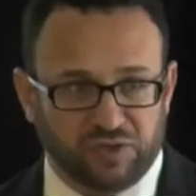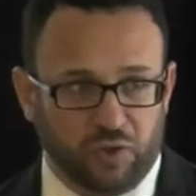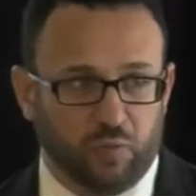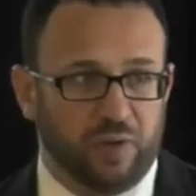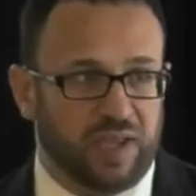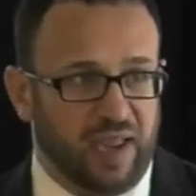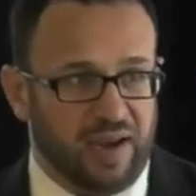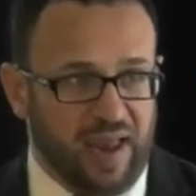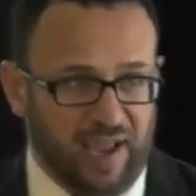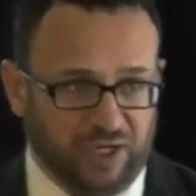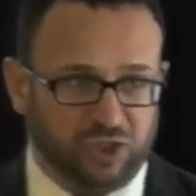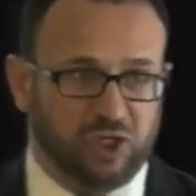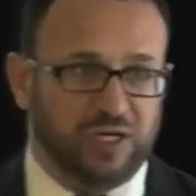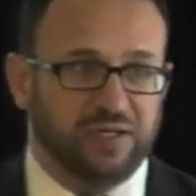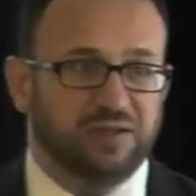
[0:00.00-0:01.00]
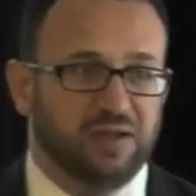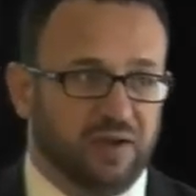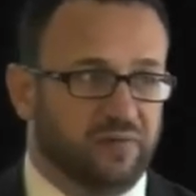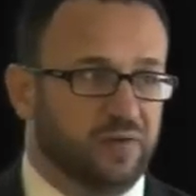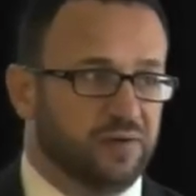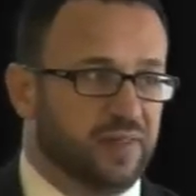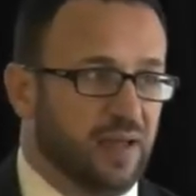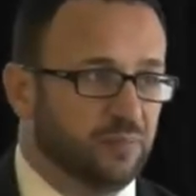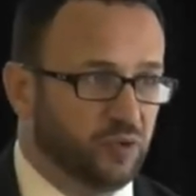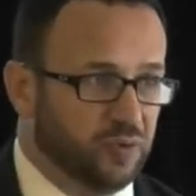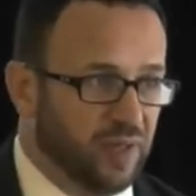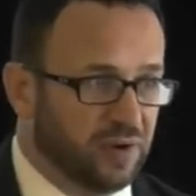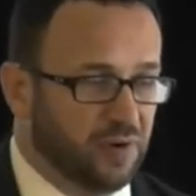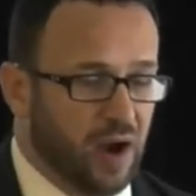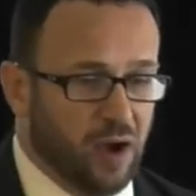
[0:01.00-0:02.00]
so we can actually deliver them to
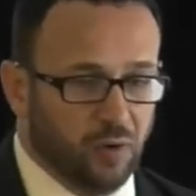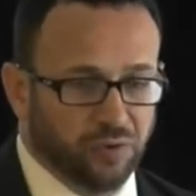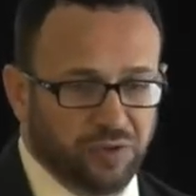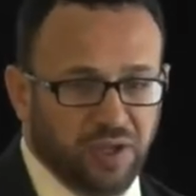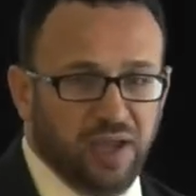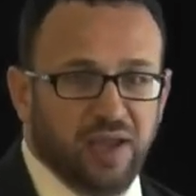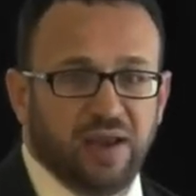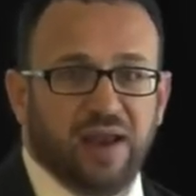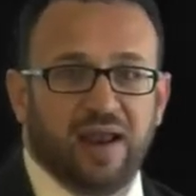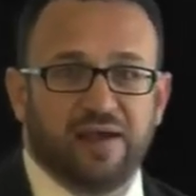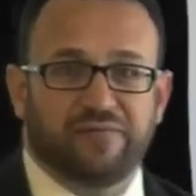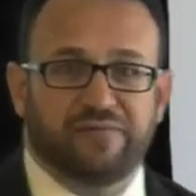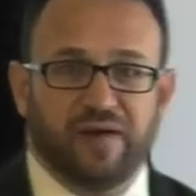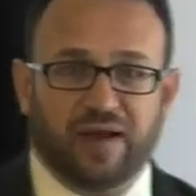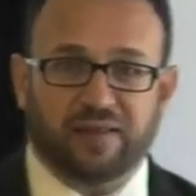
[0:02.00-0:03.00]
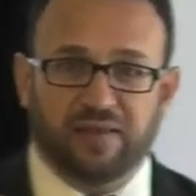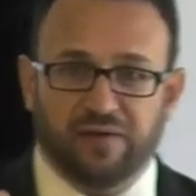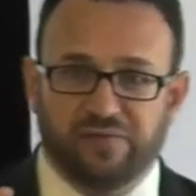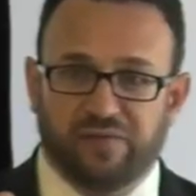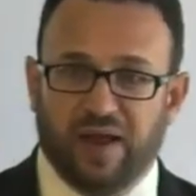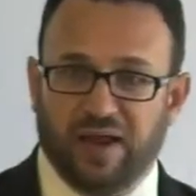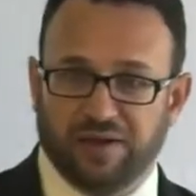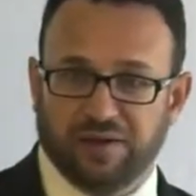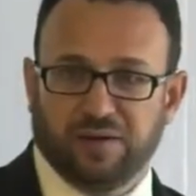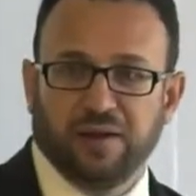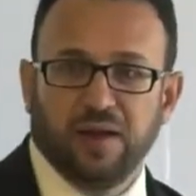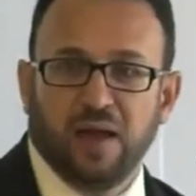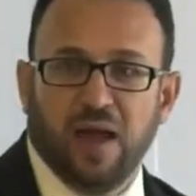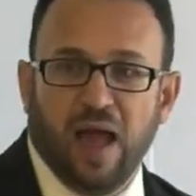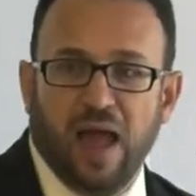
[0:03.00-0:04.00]
the ground in an effective and
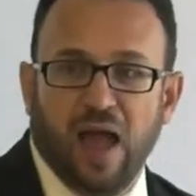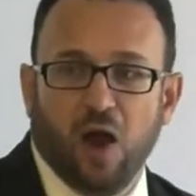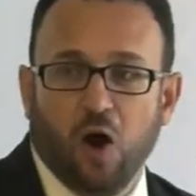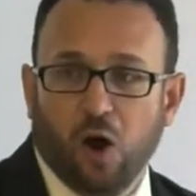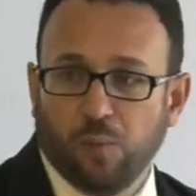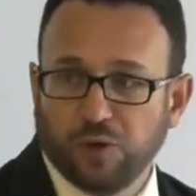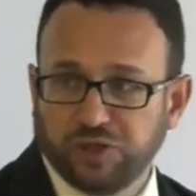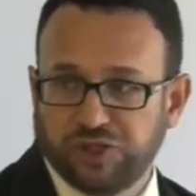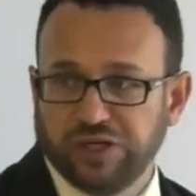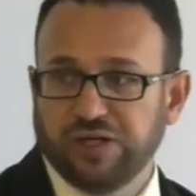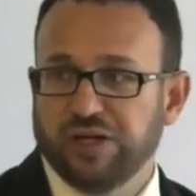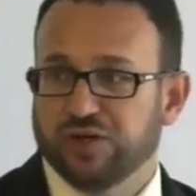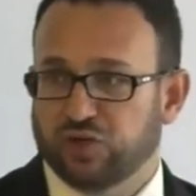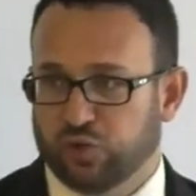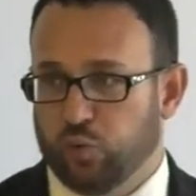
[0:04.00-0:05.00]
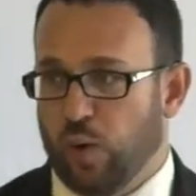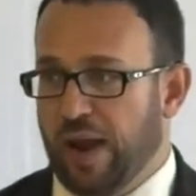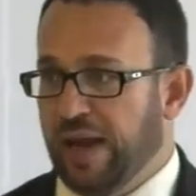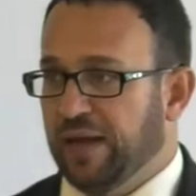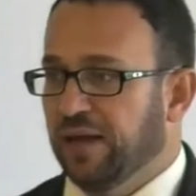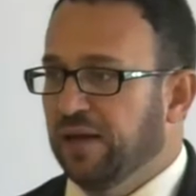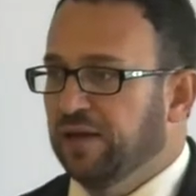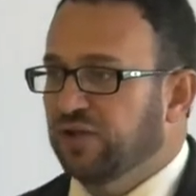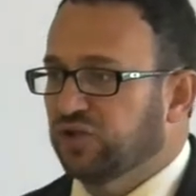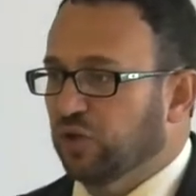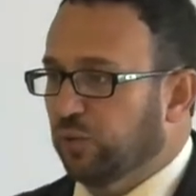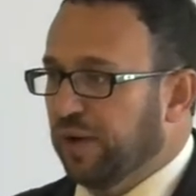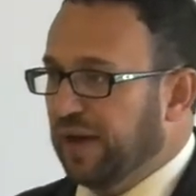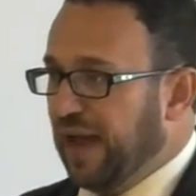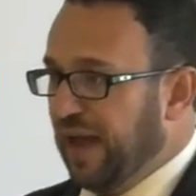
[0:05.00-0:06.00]
homogeneous way
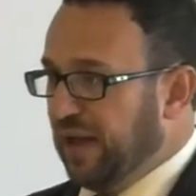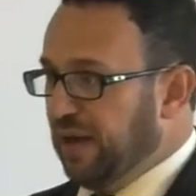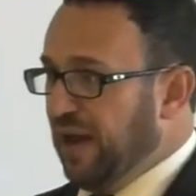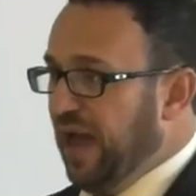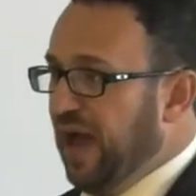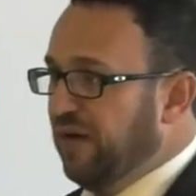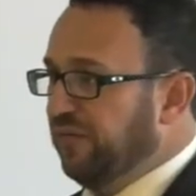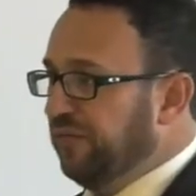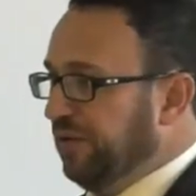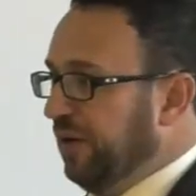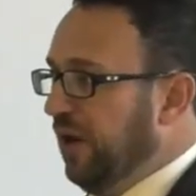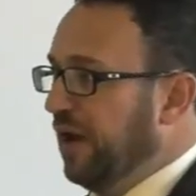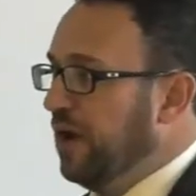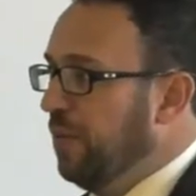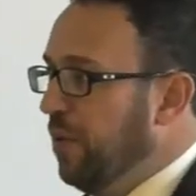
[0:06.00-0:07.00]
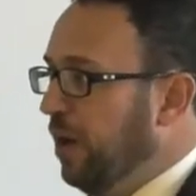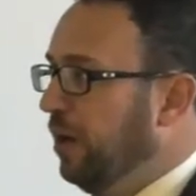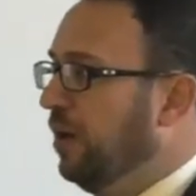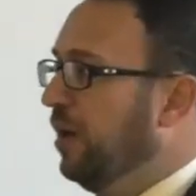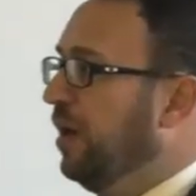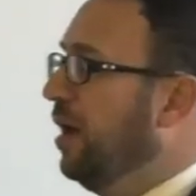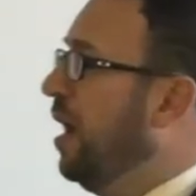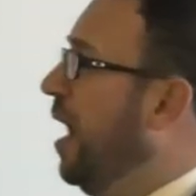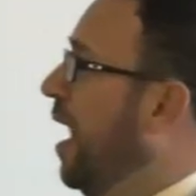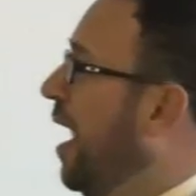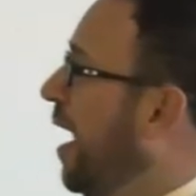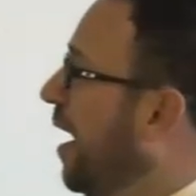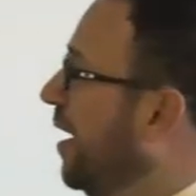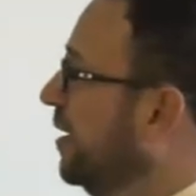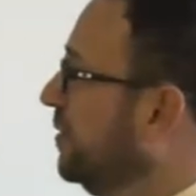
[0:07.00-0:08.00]
so we can have reliable
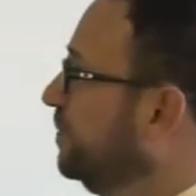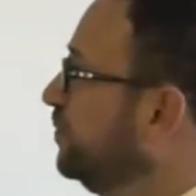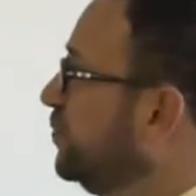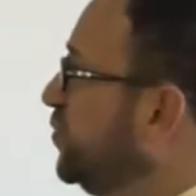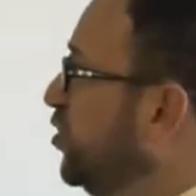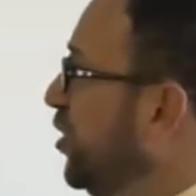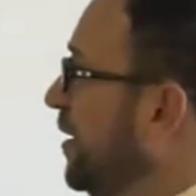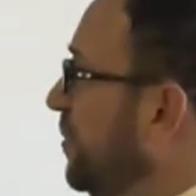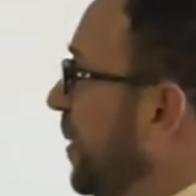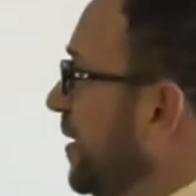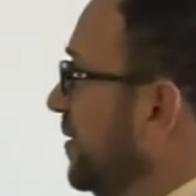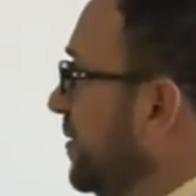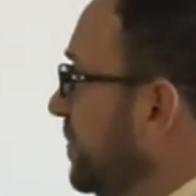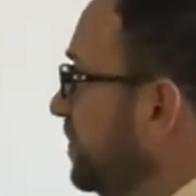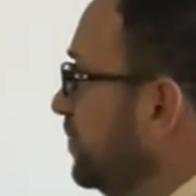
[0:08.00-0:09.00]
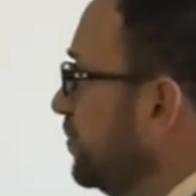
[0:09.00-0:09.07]
treatment.